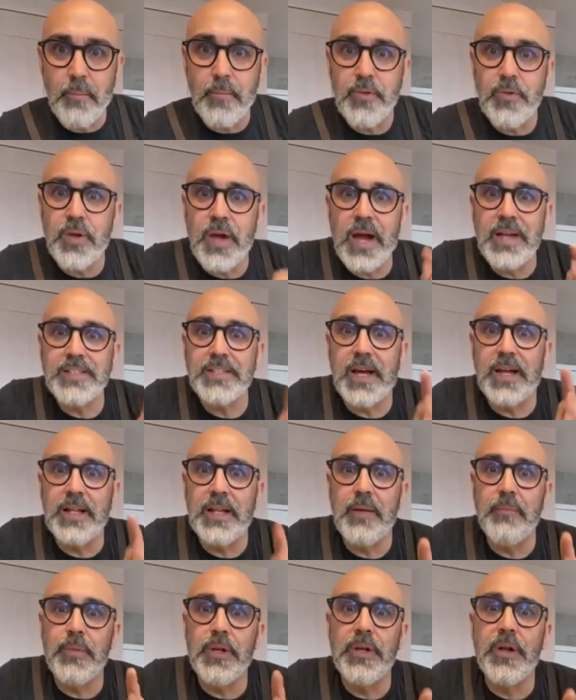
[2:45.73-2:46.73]
You guys gotta
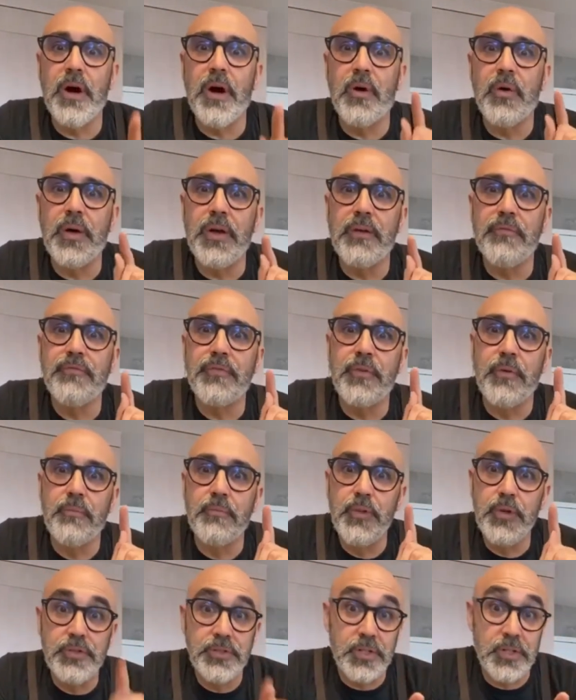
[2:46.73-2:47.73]
let me know if the
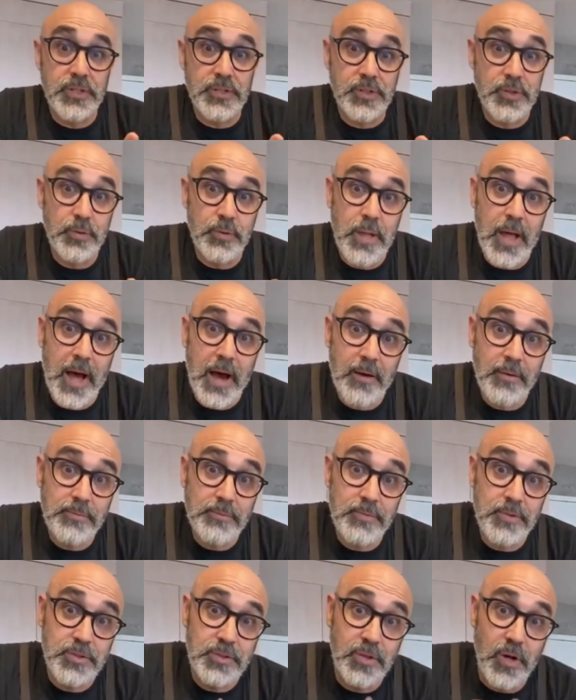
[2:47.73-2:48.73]
music is too loud
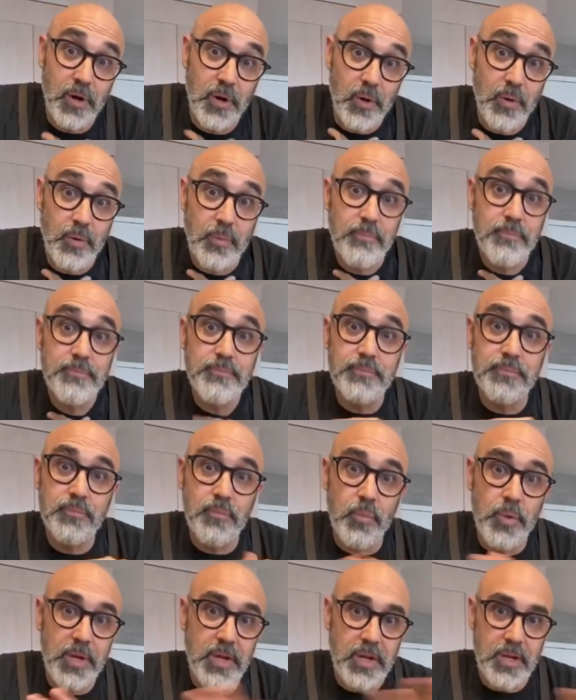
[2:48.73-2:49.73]
so
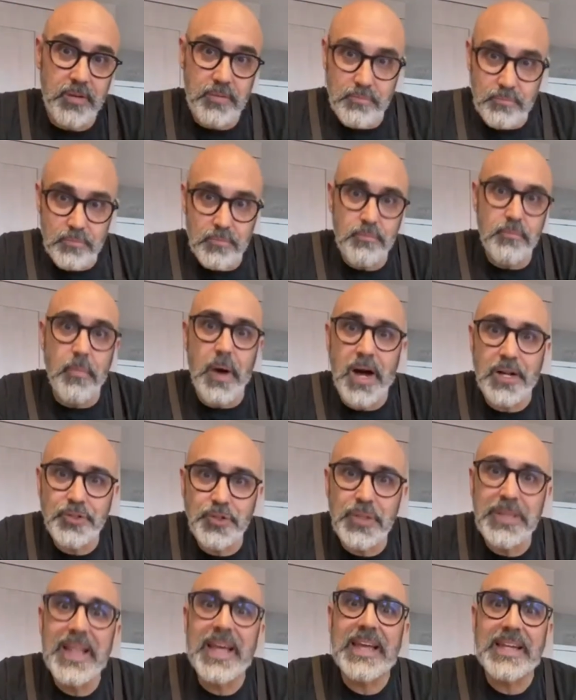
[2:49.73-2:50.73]
we can
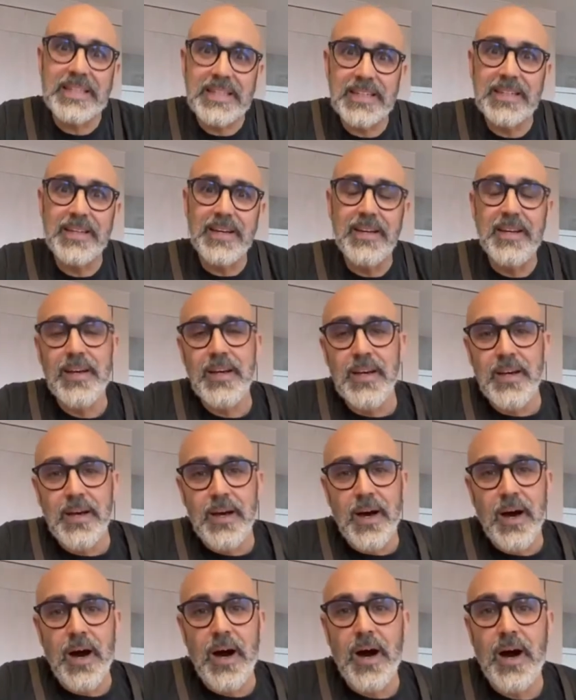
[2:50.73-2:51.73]
modulate.
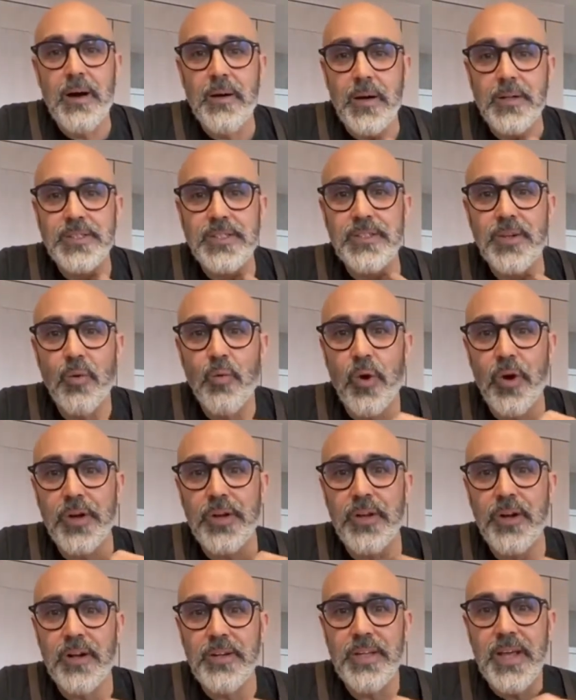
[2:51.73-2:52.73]
I'm still
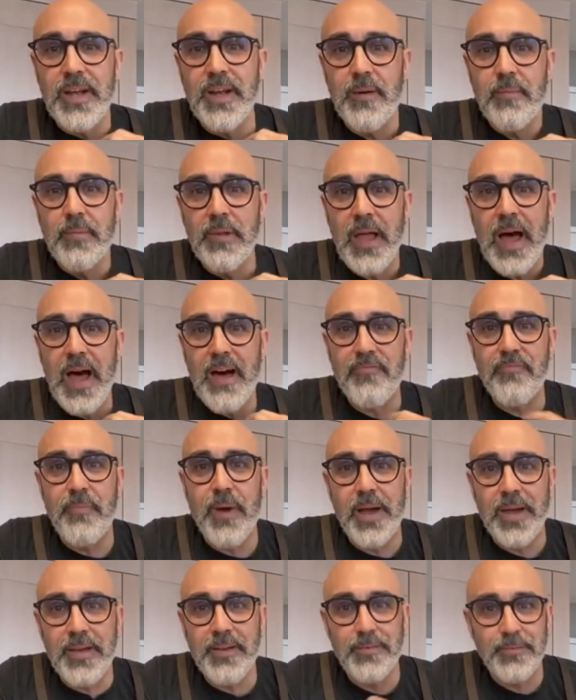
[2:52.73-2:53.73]
working on getting a lav
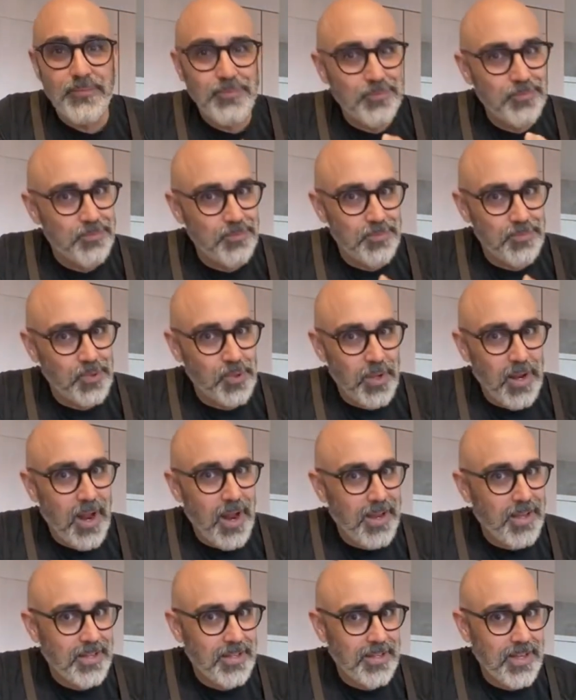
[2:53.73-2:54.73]
mic so that
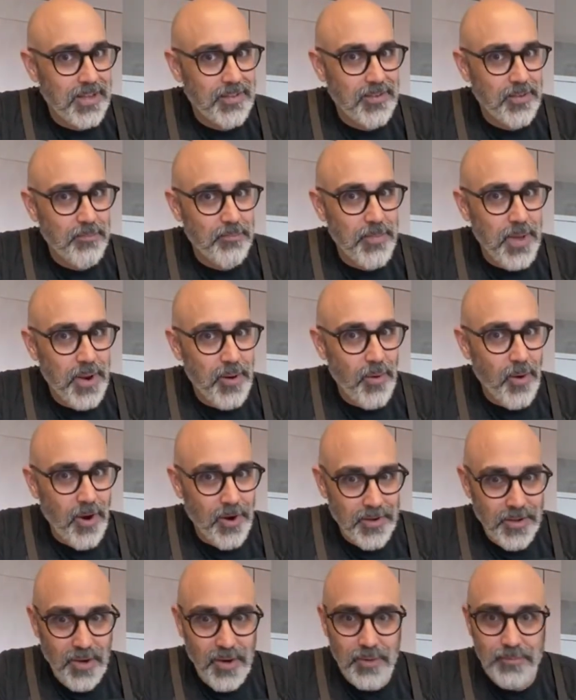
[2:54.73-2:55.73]
I can get some better
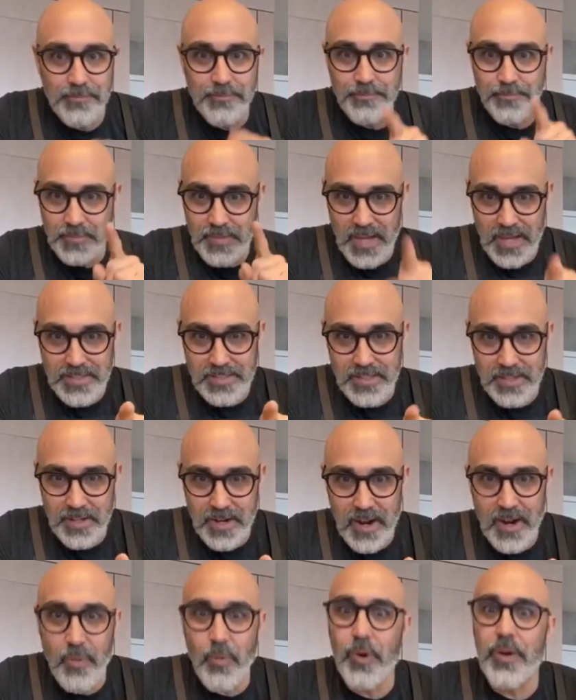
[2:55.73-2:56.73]
audio. Casey and
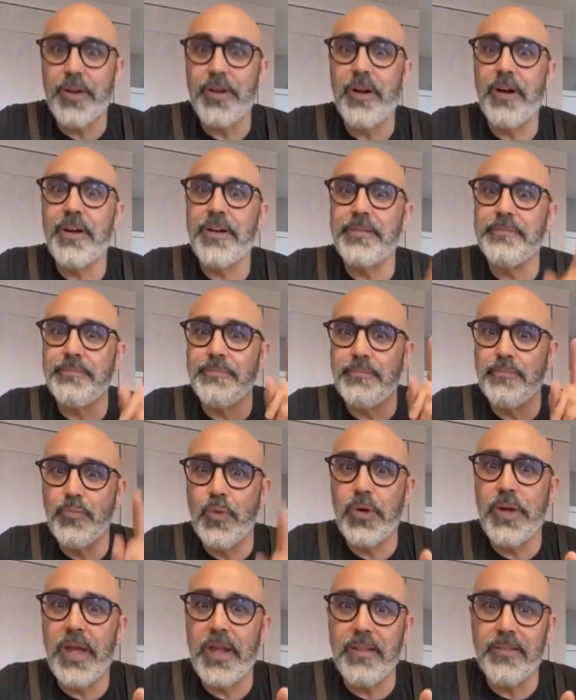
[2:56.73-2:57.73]
I are working on it.
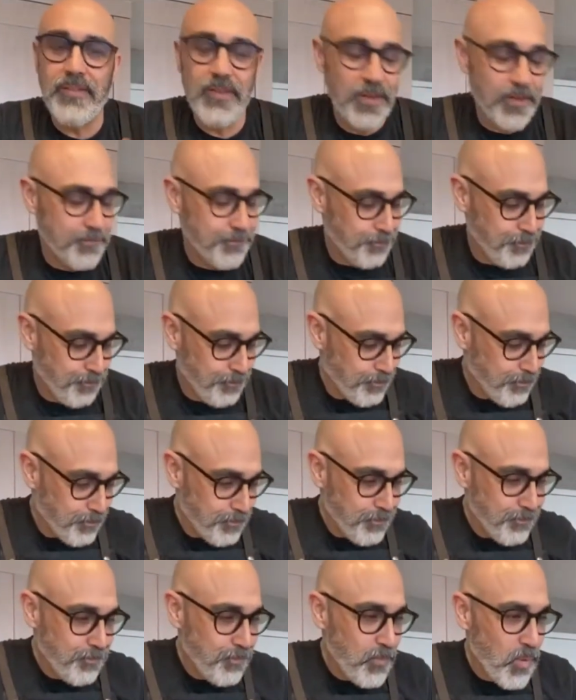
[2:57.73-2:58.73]
We'll get it to you.
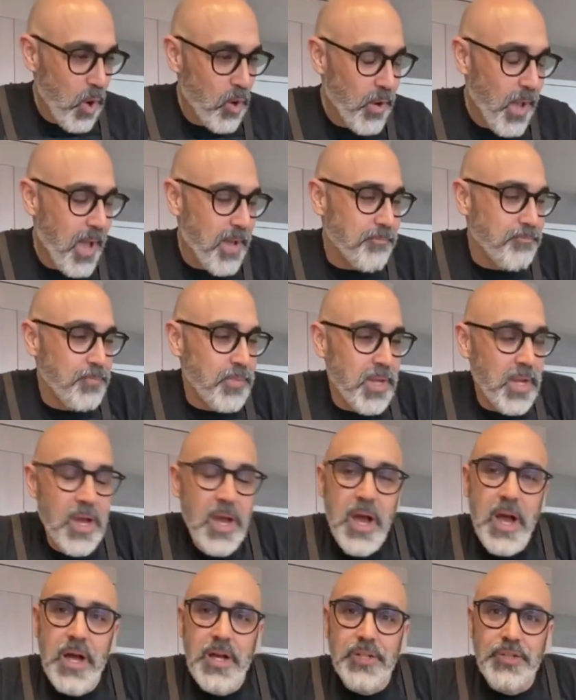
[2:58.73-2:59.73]
Okay,
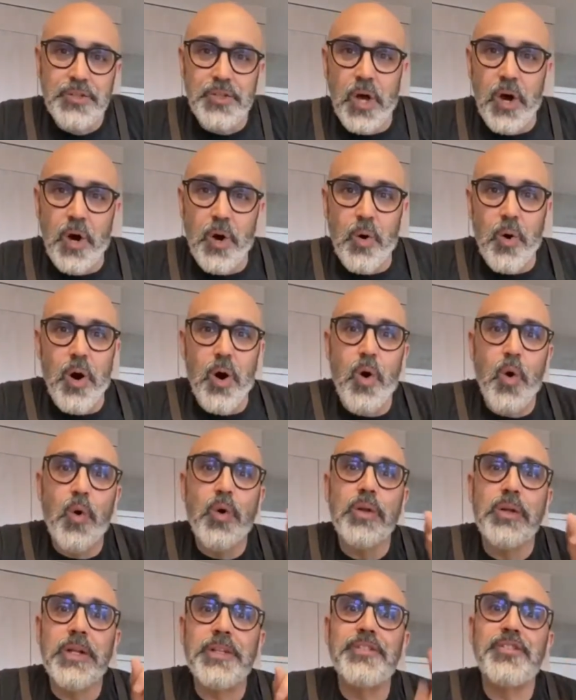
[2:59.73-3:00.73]
so
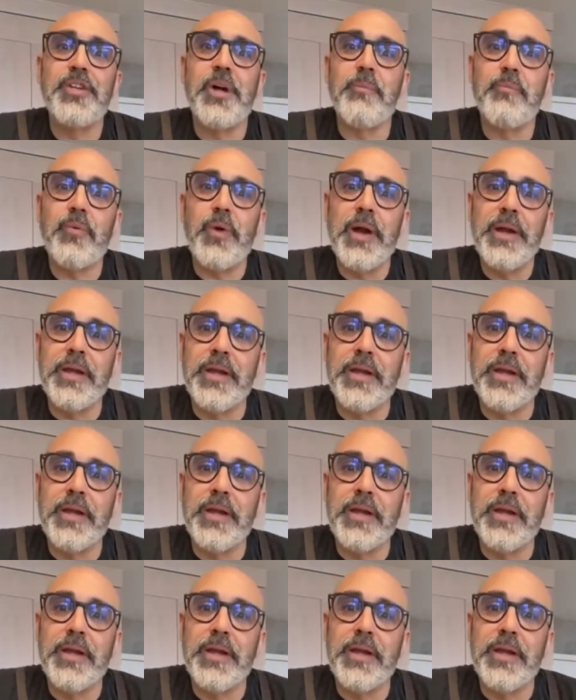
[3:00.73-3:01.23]
let's jump right